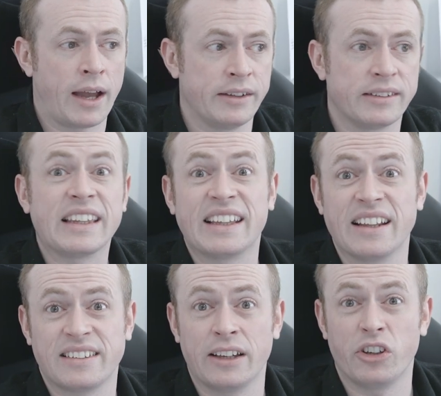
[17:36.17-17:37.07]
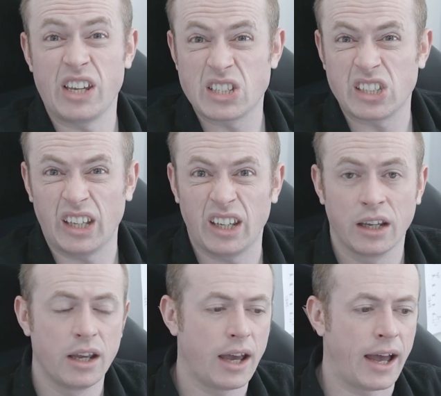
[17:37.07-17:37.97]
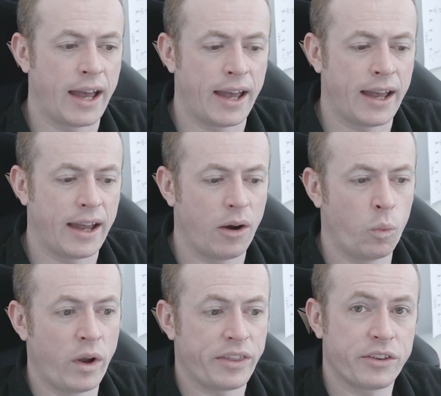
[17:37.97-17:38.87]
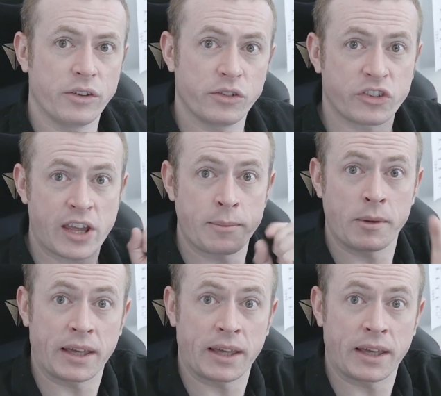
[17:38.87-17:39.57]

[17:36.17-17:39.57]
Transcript: and Kikentai no Ichi uh, with Temu.